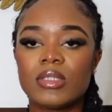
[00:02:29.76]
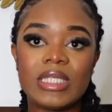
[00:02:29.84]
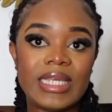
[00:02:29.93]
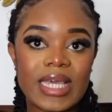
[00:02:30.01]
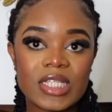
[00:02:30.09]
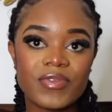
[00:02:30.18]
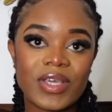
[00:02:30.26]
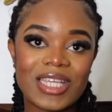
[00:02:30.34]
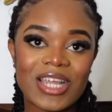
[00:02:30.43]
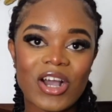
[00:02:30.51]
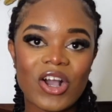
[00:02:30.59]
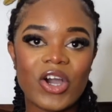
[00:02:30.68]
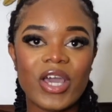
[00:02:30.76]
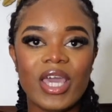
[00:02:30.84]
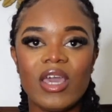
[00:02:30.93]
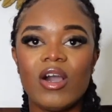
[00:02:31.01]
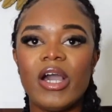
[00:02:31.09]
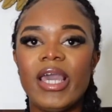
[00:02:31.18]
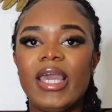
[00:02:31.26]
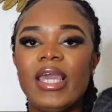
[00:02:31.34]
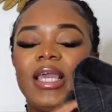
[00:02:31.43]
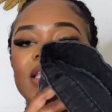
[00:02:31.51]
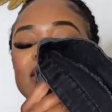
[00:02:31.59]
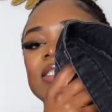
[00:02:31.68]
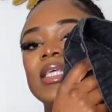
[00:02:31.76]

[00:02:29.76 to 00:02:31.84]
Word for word: the next thing that I've got here is